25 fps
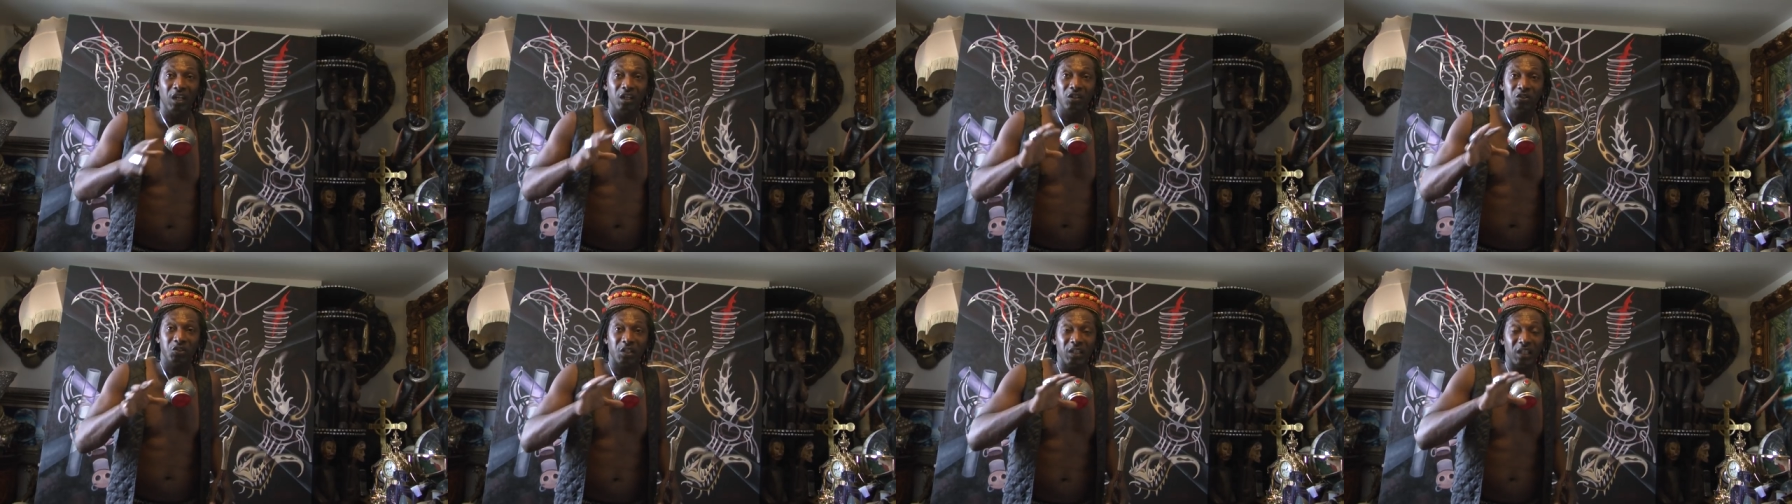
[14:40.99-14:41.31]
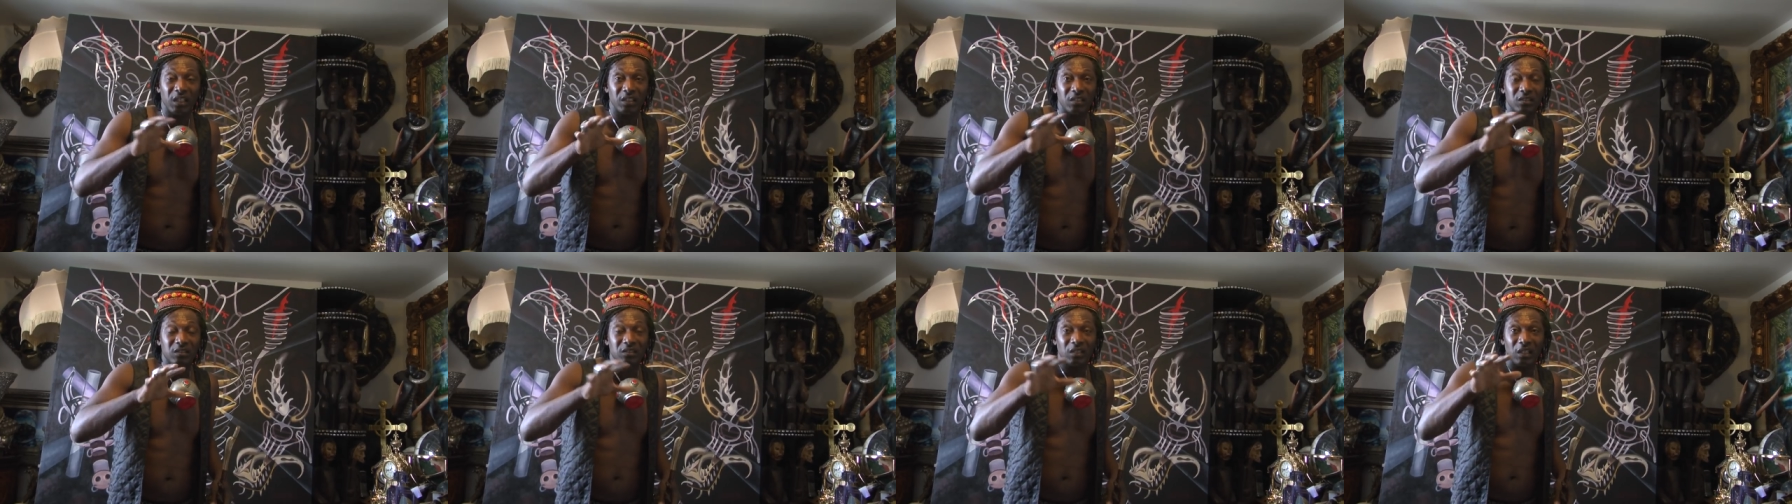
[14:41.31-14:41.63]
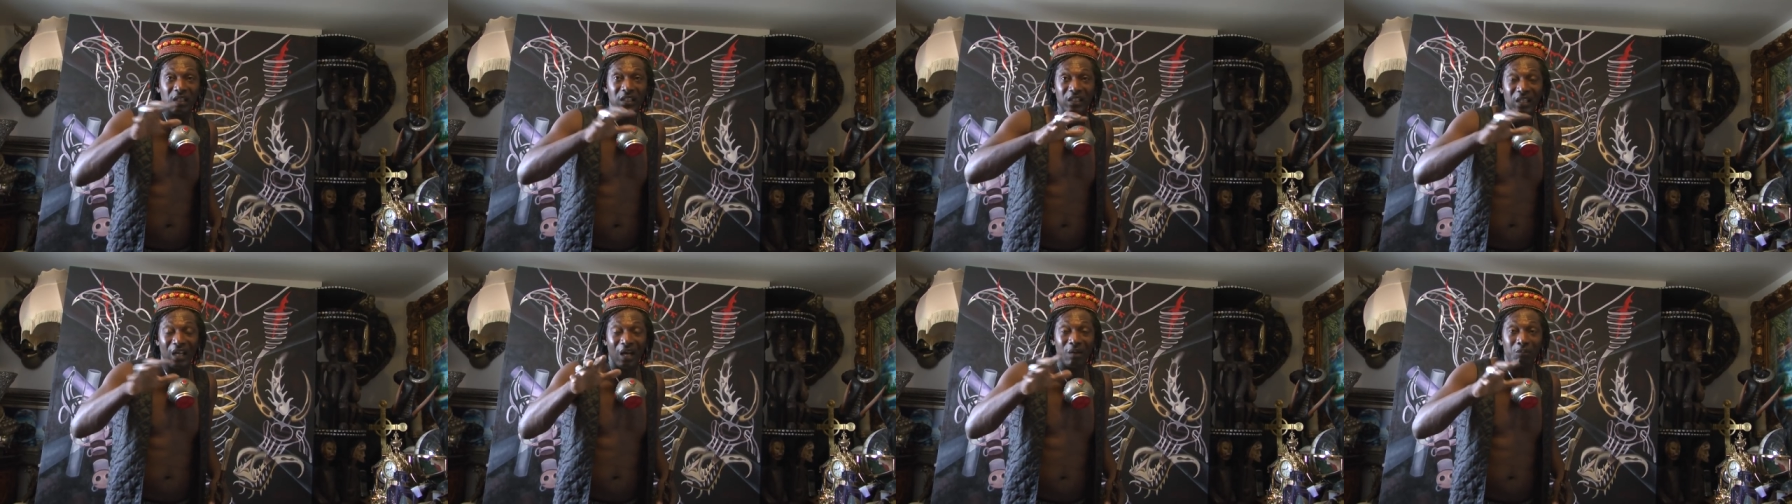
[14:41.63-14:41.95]
So that is
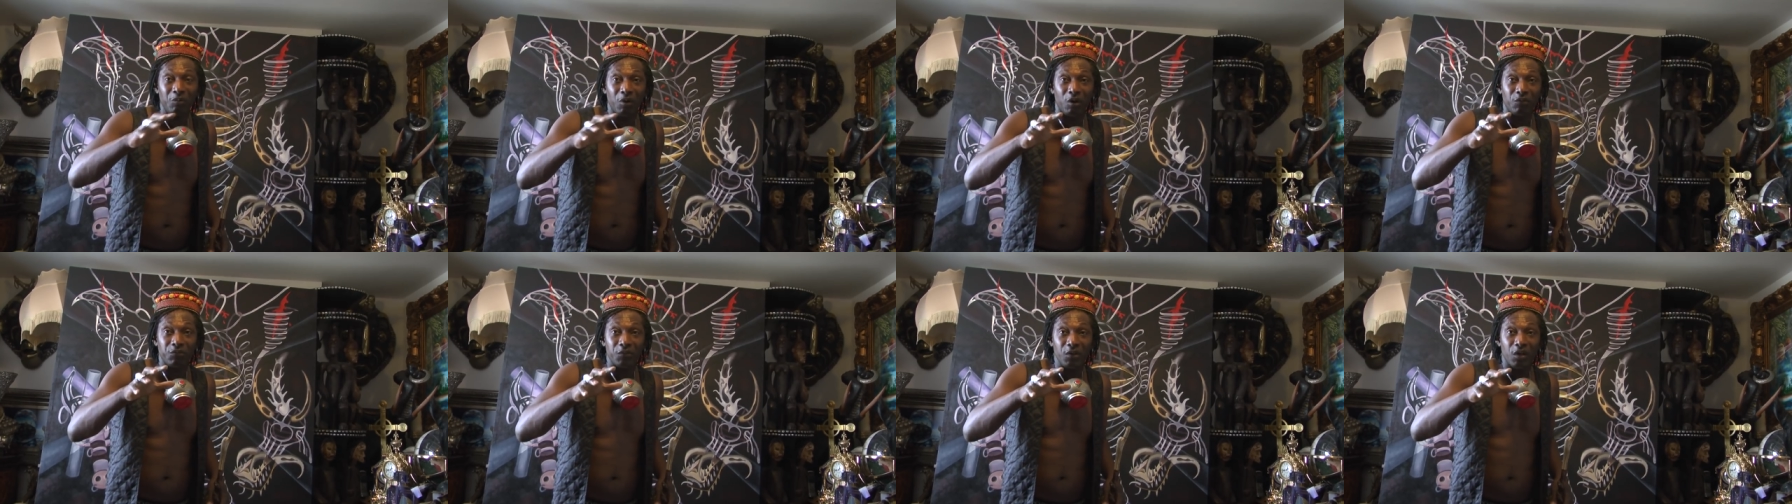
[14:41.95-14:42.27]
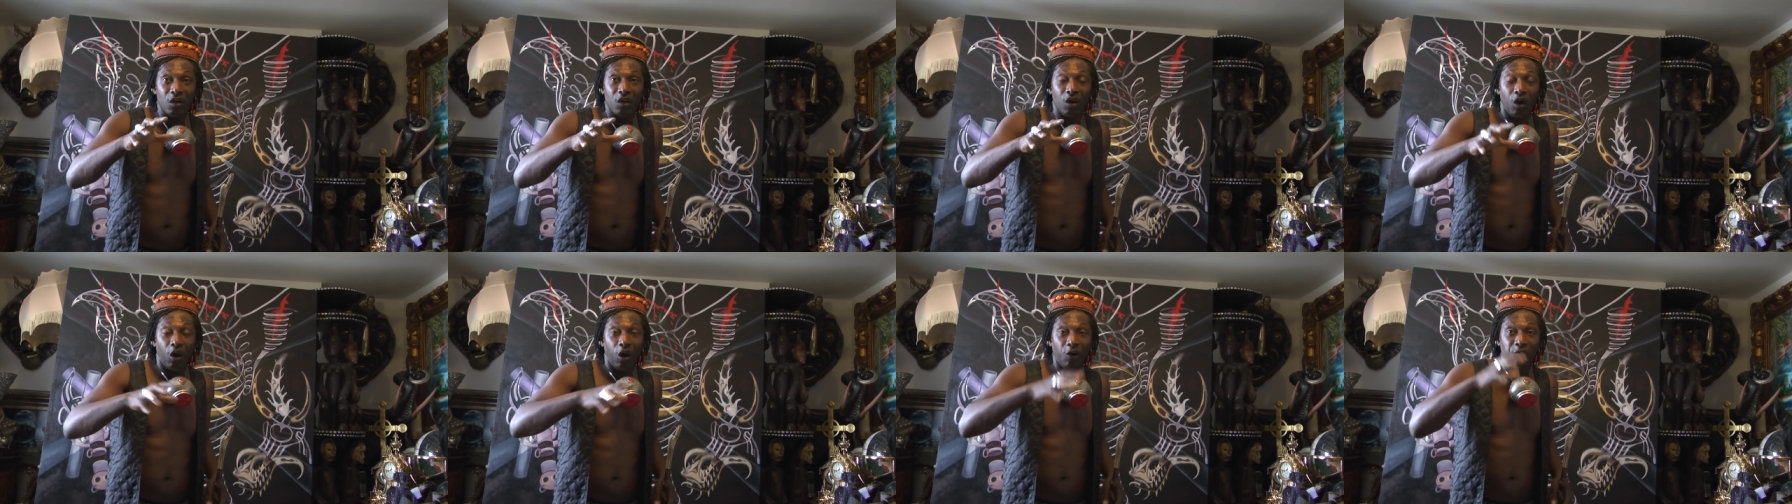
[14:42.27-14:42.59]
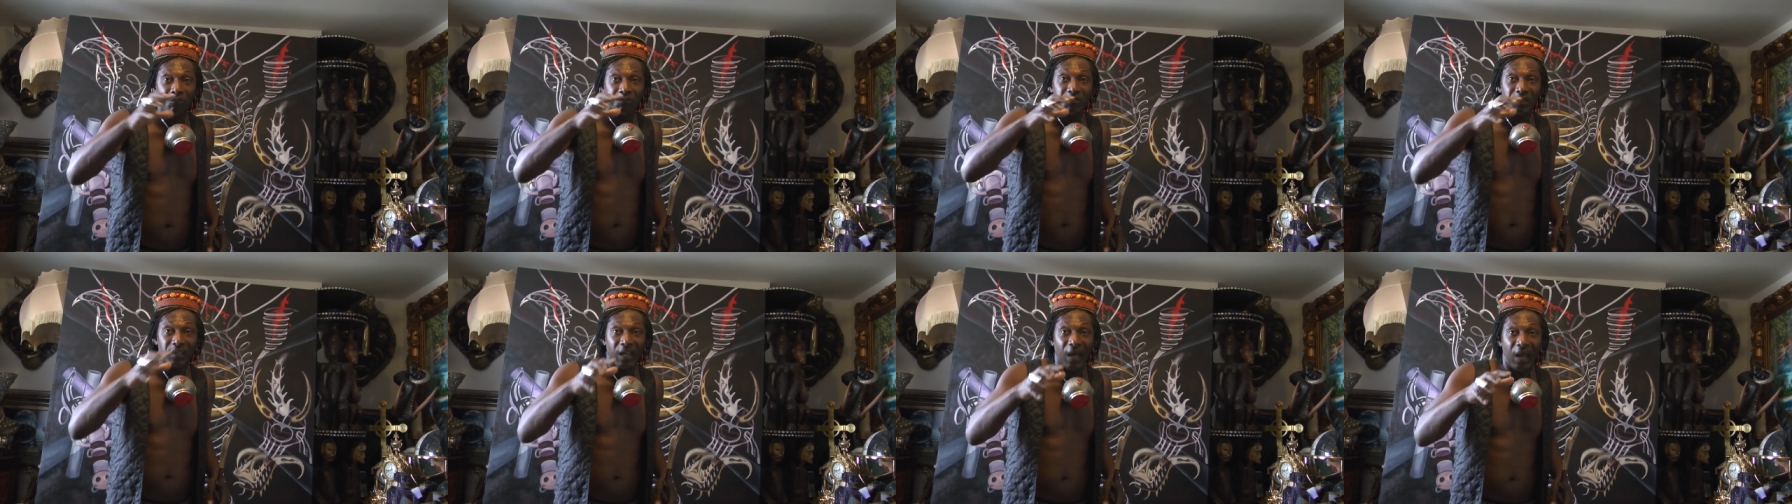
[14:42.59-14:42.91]
the realm of,
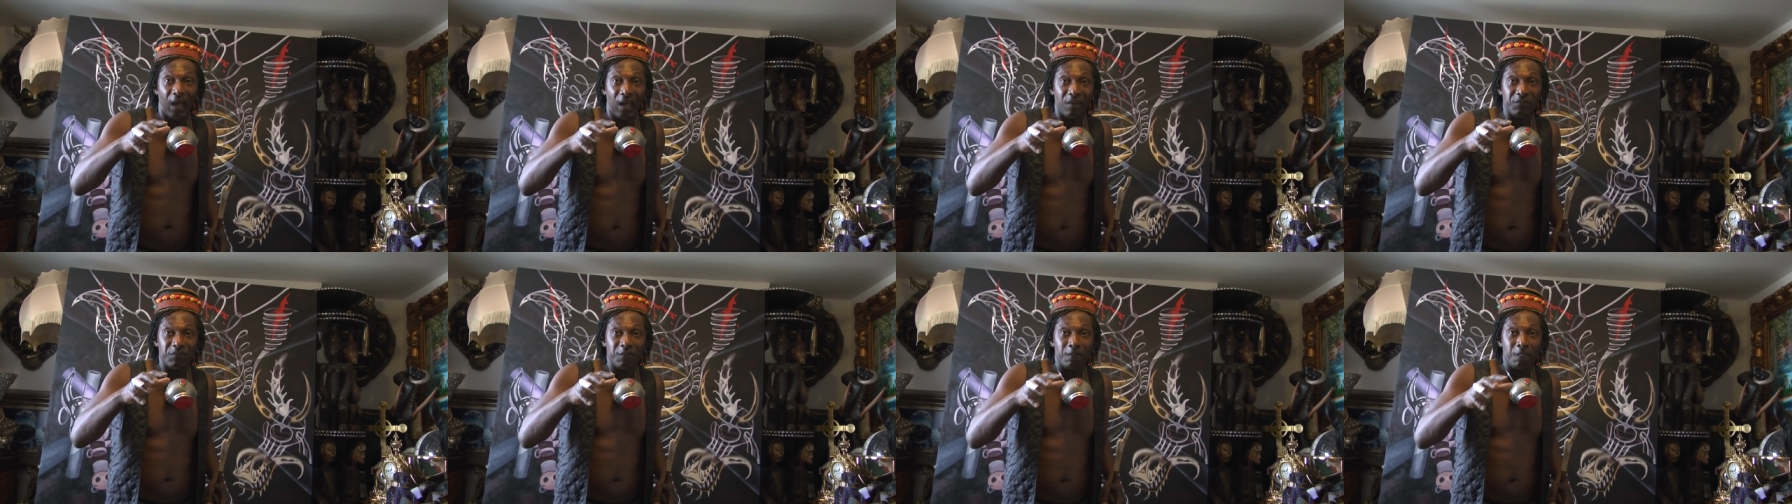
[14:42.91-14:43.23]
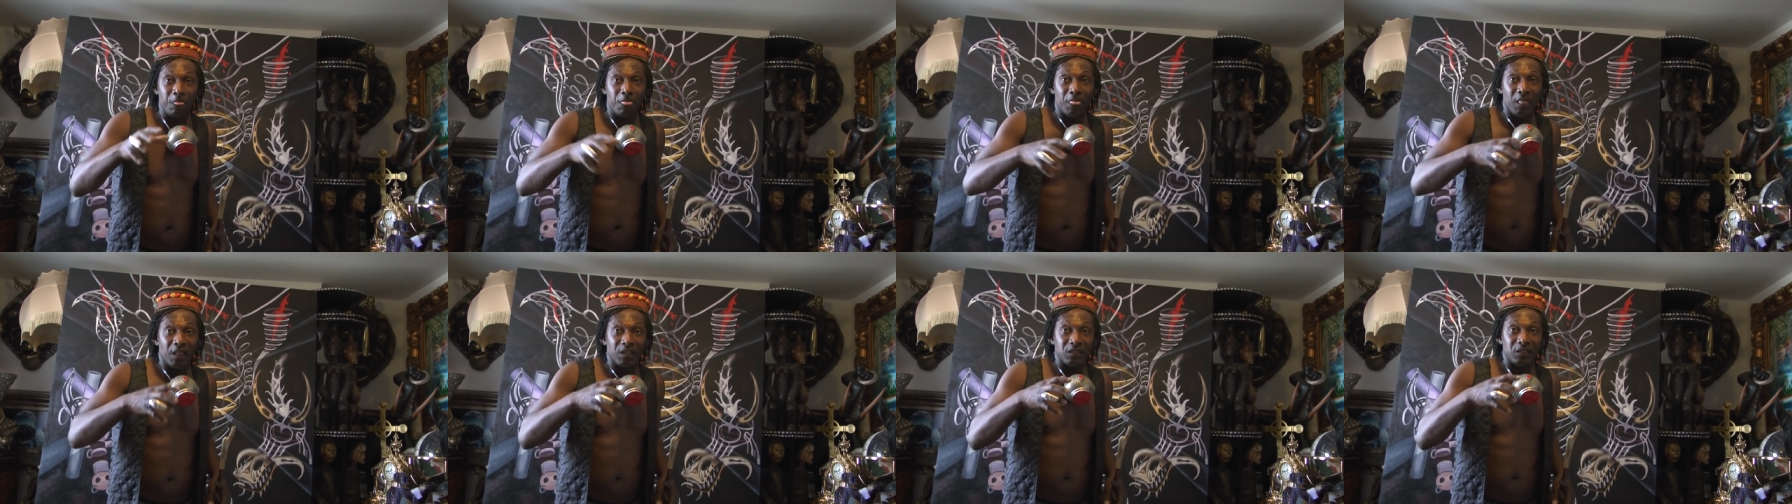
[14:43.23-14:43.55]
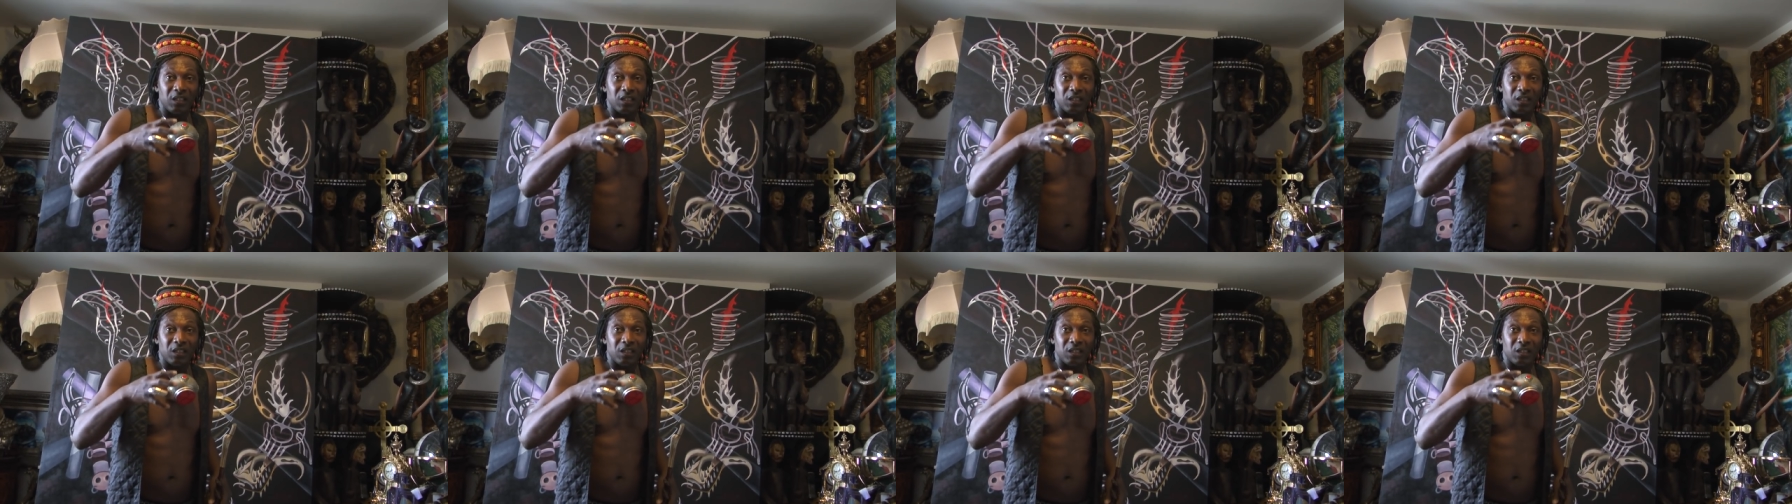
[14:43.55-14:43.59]
of life.